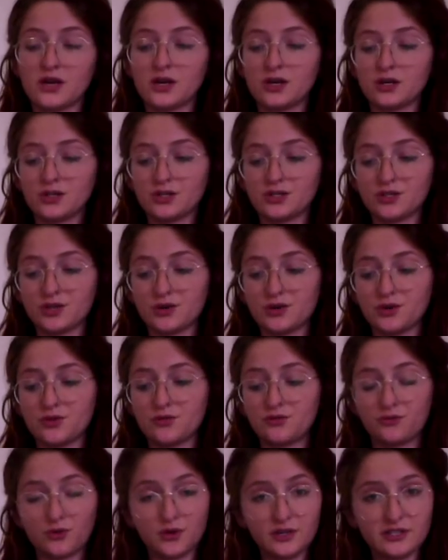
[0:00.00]
So,
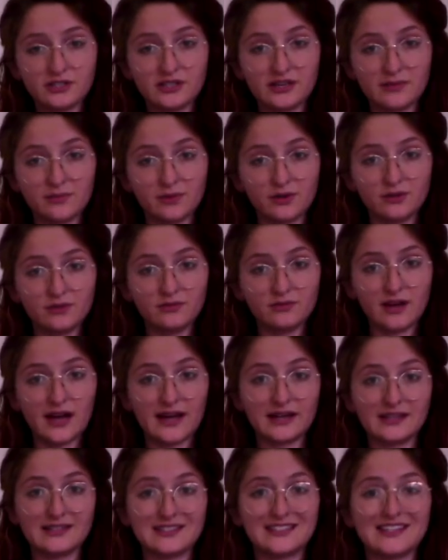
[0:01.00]
for example, I
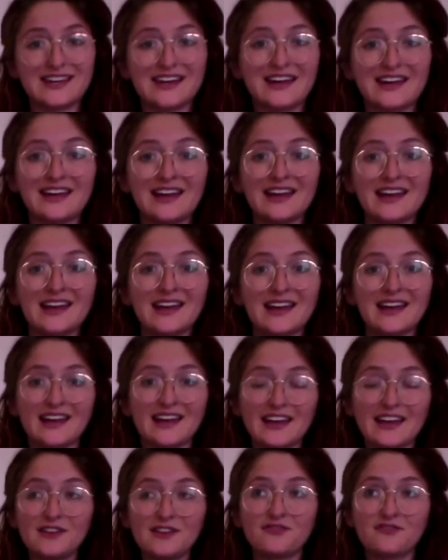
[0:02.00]
can say,
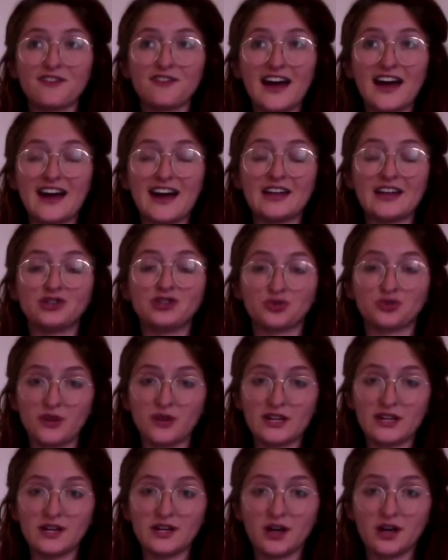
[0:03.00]
if I
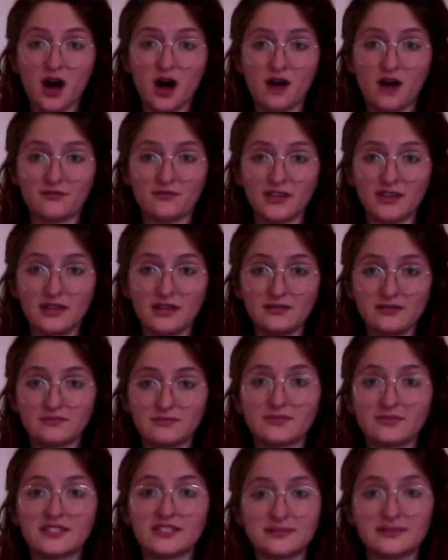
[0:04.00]
drink coffee,
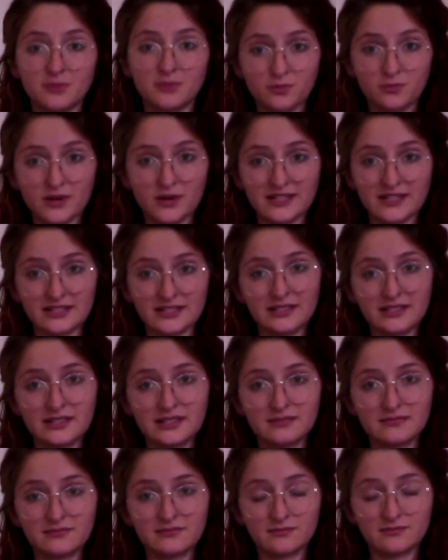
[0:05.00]
simple present,
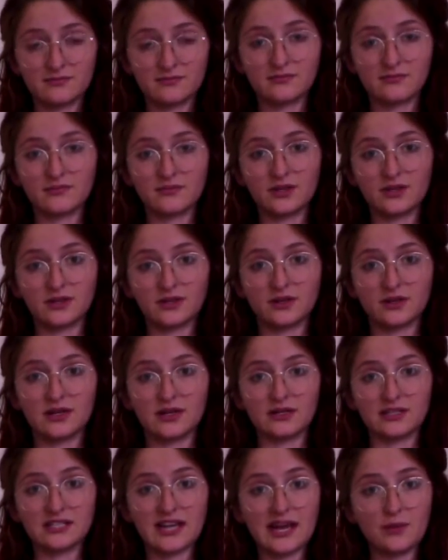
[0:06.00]

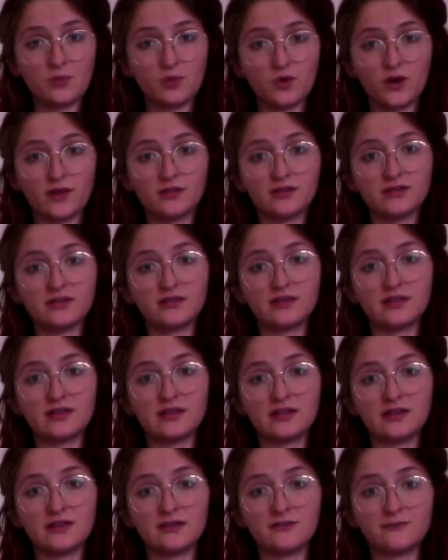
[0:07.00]
in type 1,
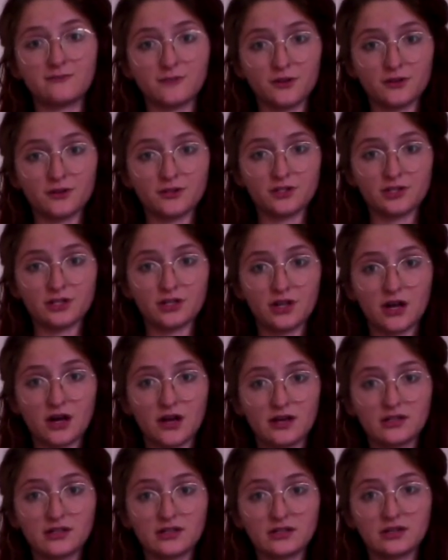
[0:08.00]
the first
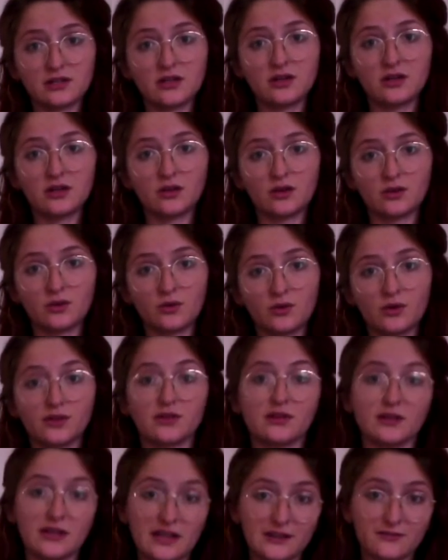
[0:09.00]
clause, or
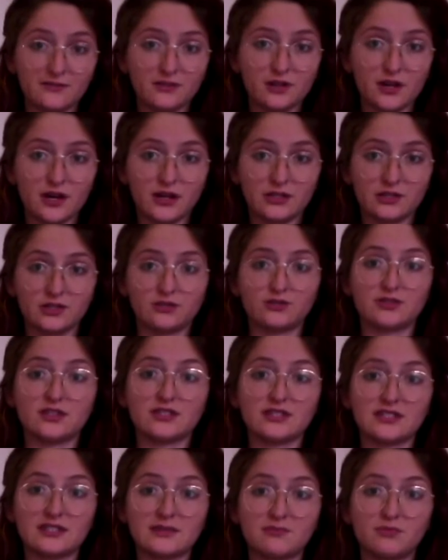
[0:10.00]
the if clause
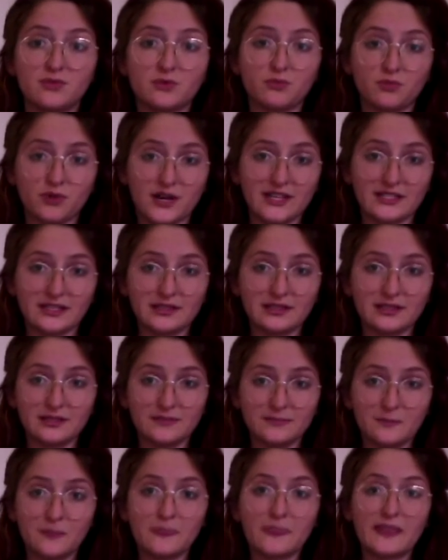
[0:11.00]
uses simple present.
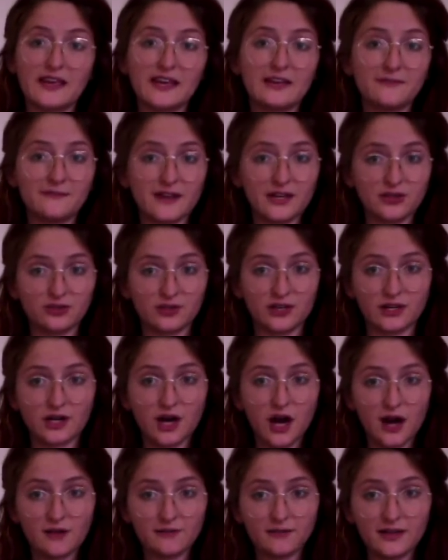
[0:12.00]
If I drink
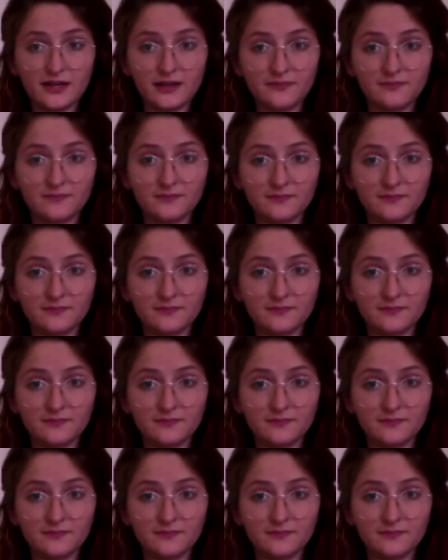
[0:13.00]
coffee,